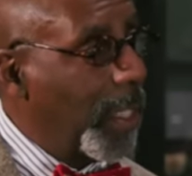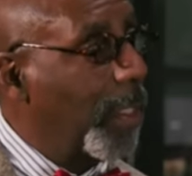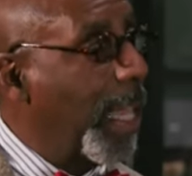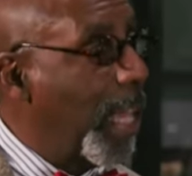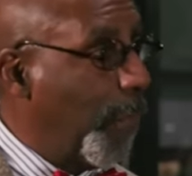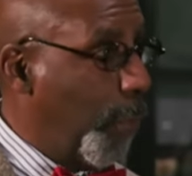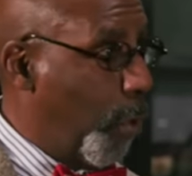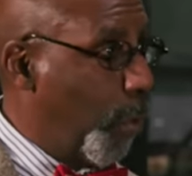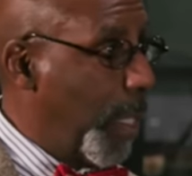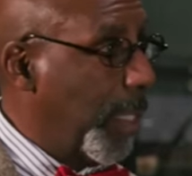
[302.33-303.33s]
vehicle had
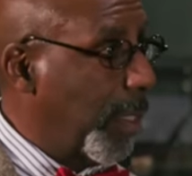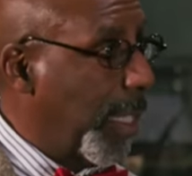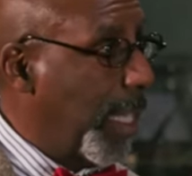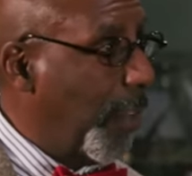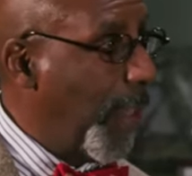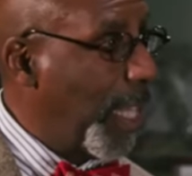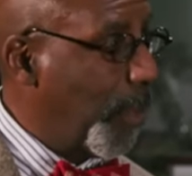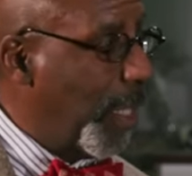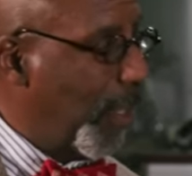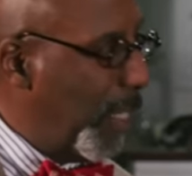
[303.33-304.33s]
four wheels, and in
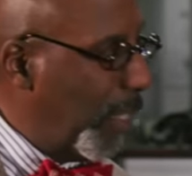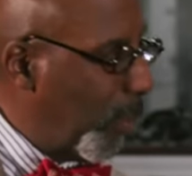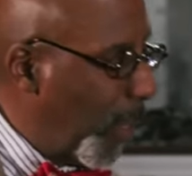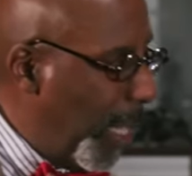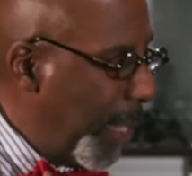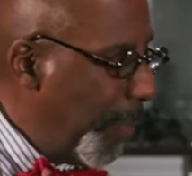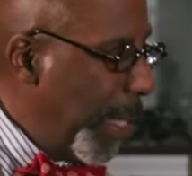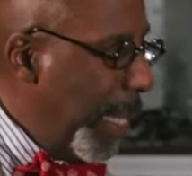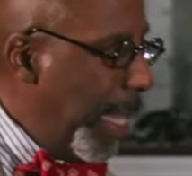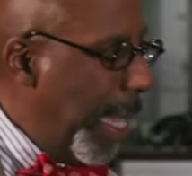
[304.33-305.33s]
fact, one of the reasons why
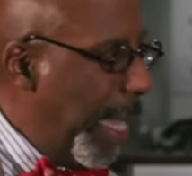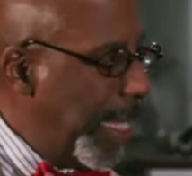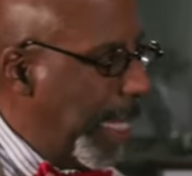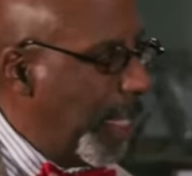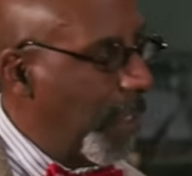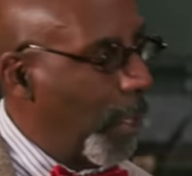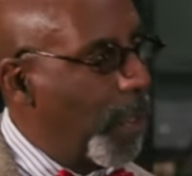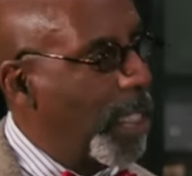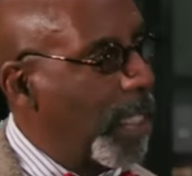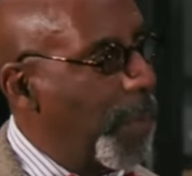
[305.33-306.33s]
none of the
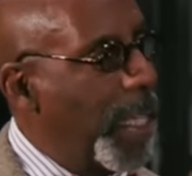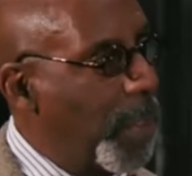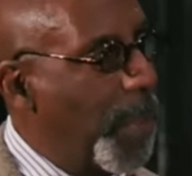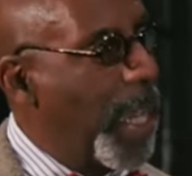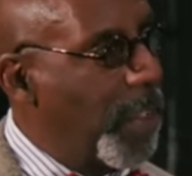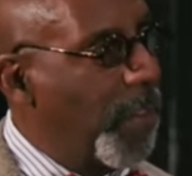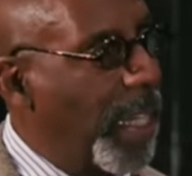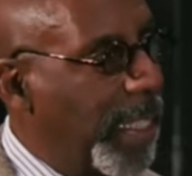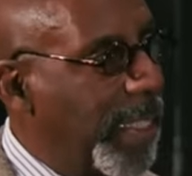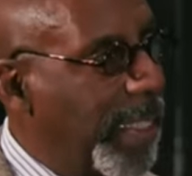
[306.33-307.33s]
original Benz
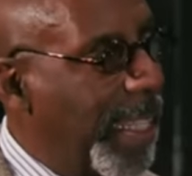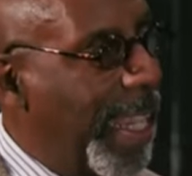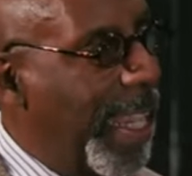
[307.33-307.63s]
Pattenwagens